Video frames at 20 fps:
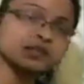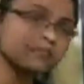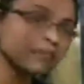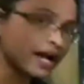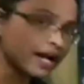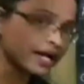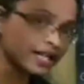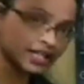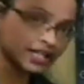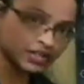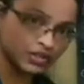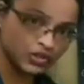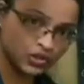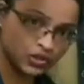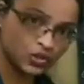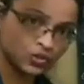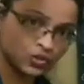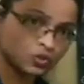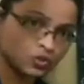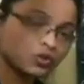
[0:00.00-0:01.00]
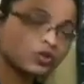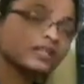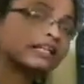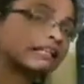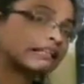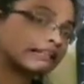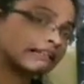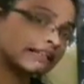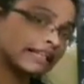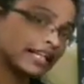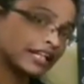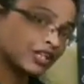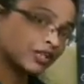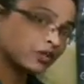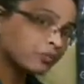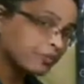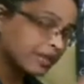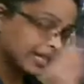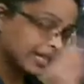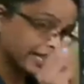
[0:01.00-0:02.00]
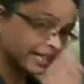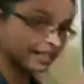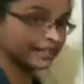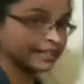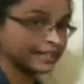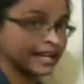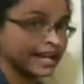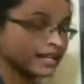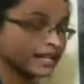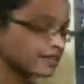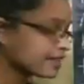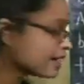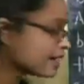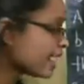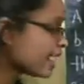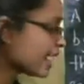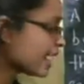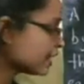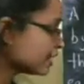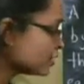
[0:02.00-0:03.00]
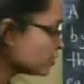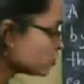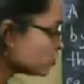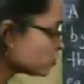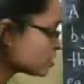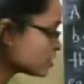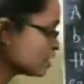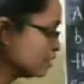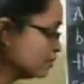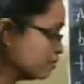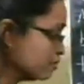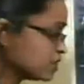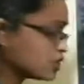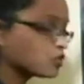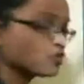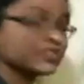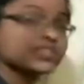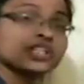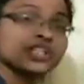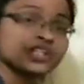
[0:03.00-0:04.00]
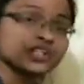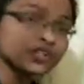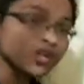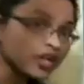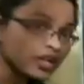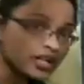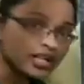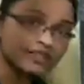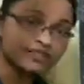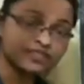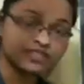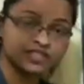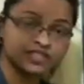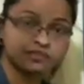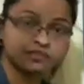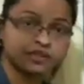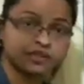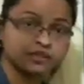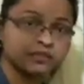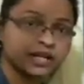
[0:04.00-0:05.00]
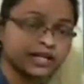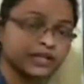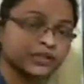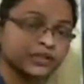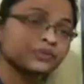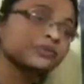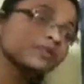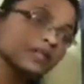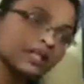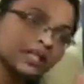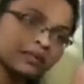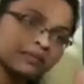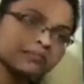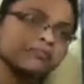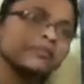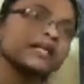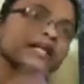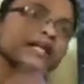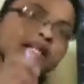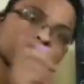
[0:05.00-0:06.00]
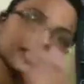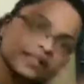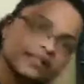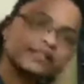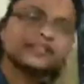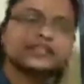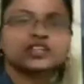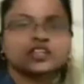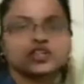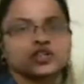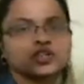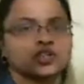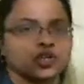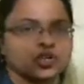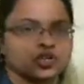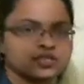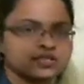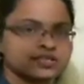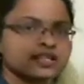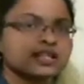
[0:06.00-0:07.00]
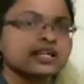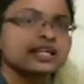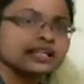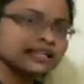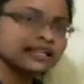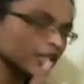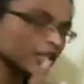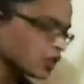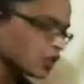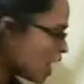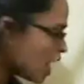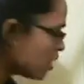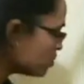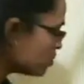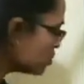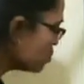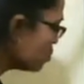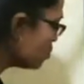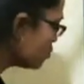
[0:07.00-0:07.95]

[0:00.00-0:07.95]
by 2, that you make correct, and those numbers which are not divisible by 2, make it cross. Then you have to